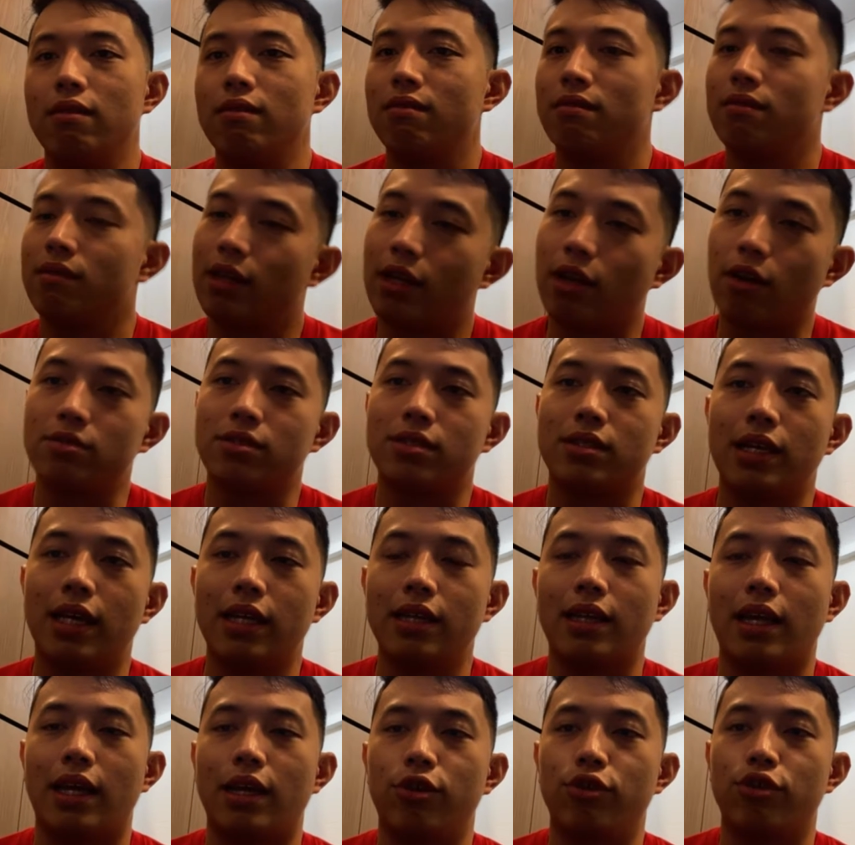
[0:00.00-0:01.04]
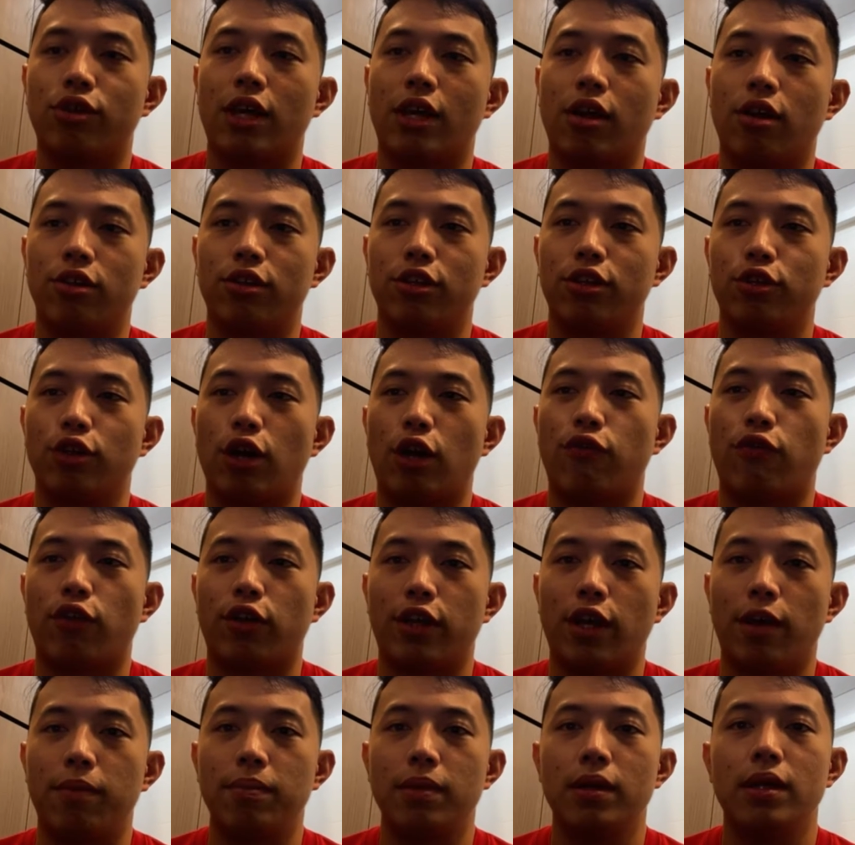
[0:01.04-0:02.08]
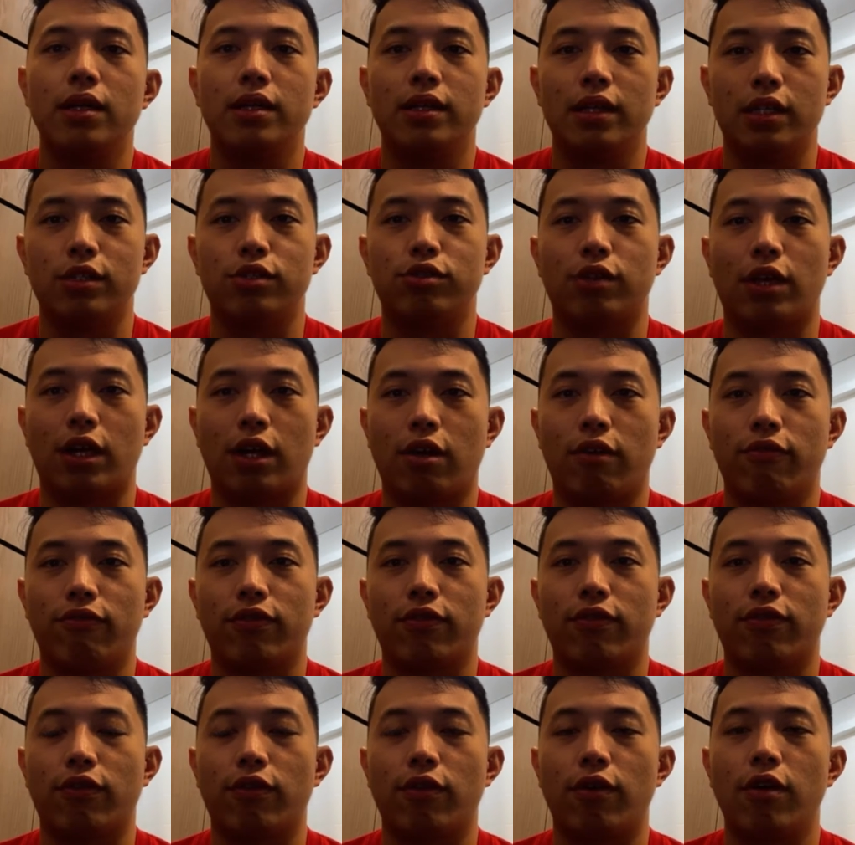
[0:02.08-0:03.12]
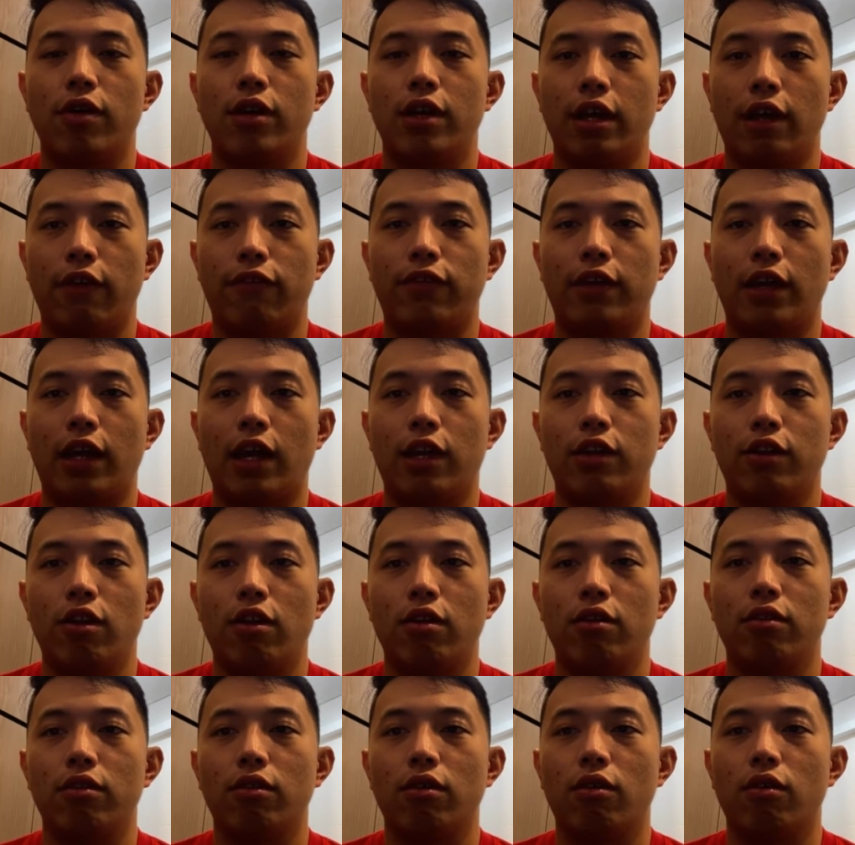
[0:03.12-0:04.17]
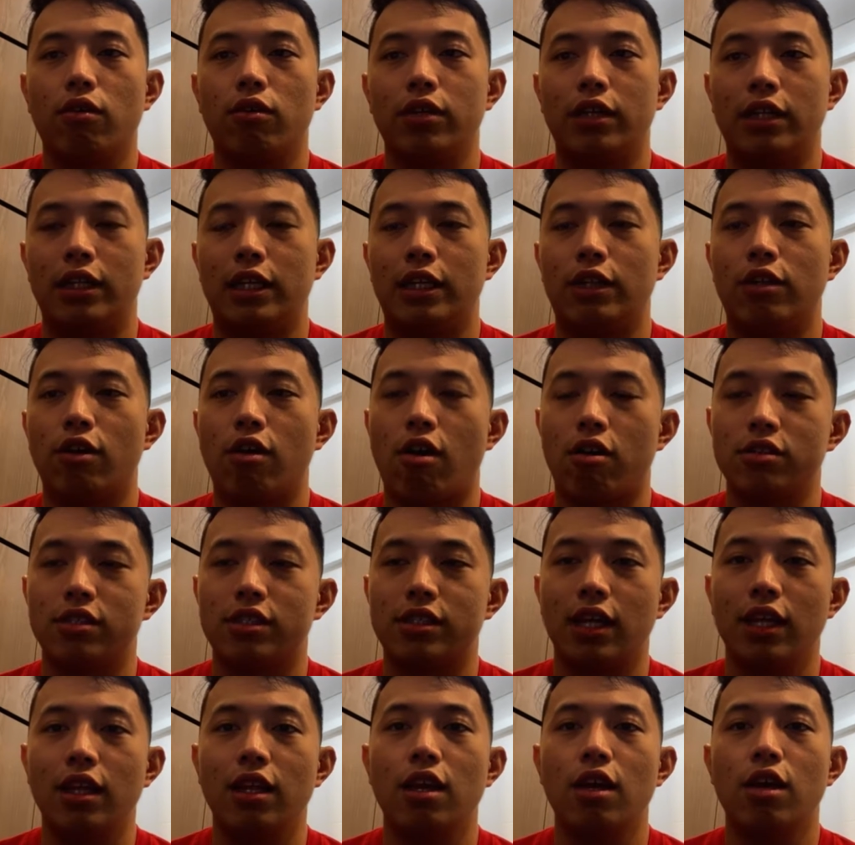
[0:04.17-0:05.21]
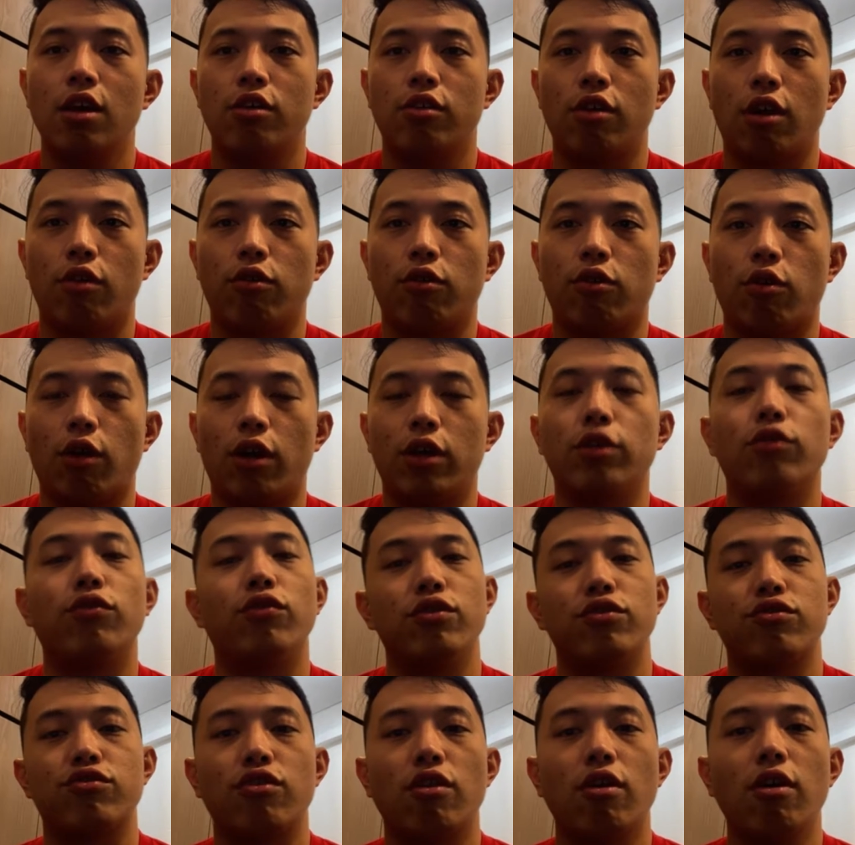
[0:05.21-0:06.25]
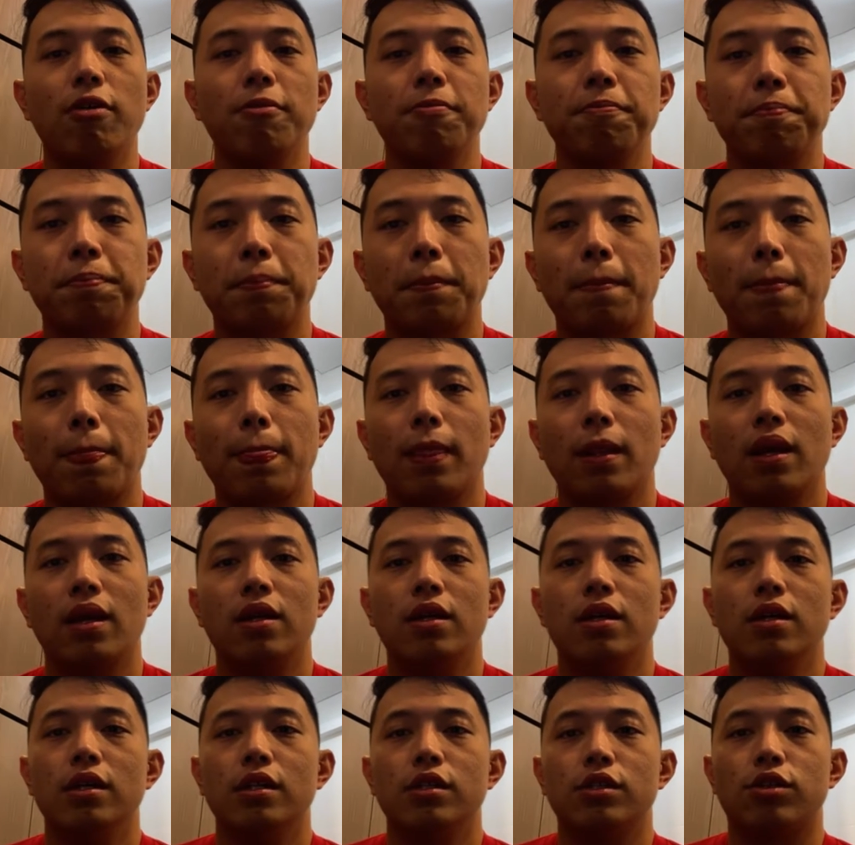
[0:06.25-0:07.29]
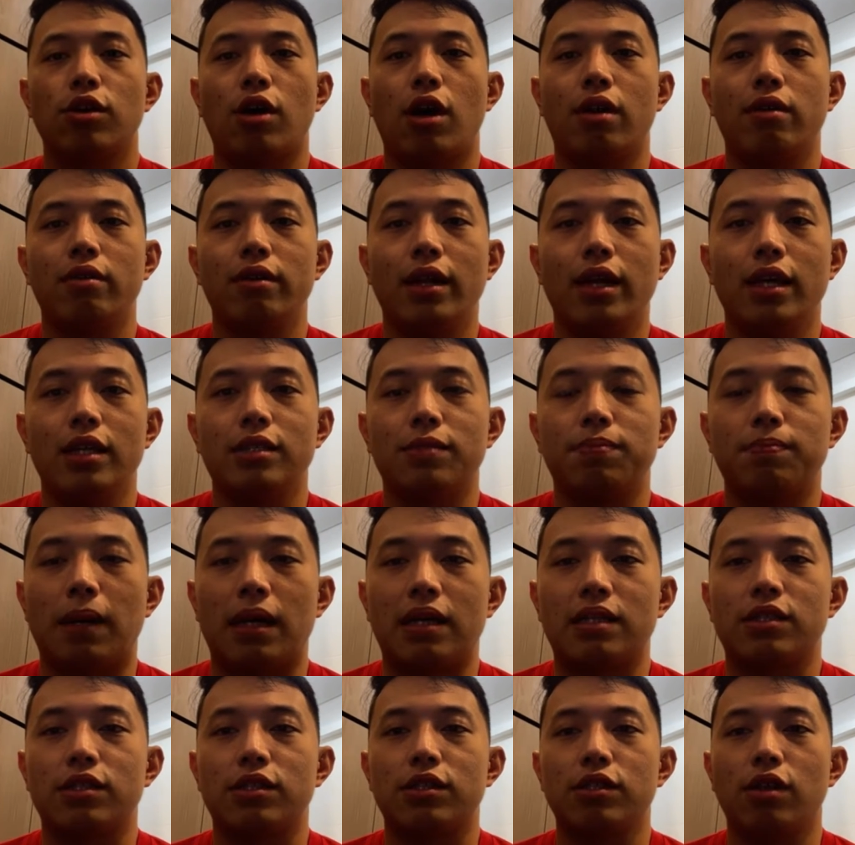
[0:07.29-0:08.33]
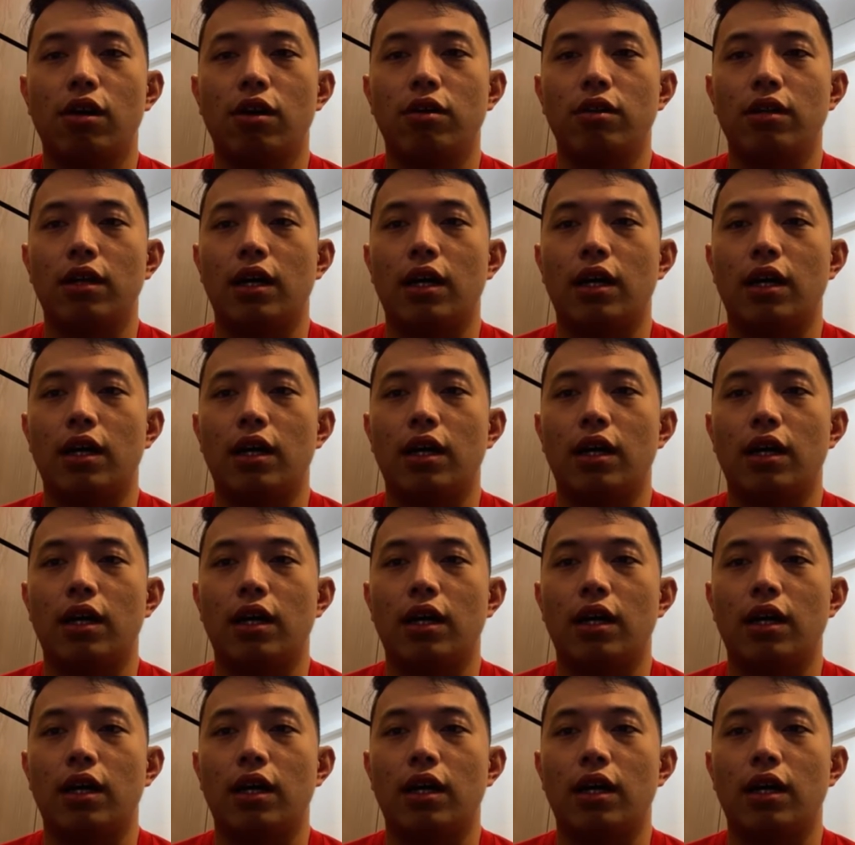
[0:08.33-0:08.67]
they consent that you can continue for them, yes, you can continue. If they did not consent, you are required to withdraw. So RES must not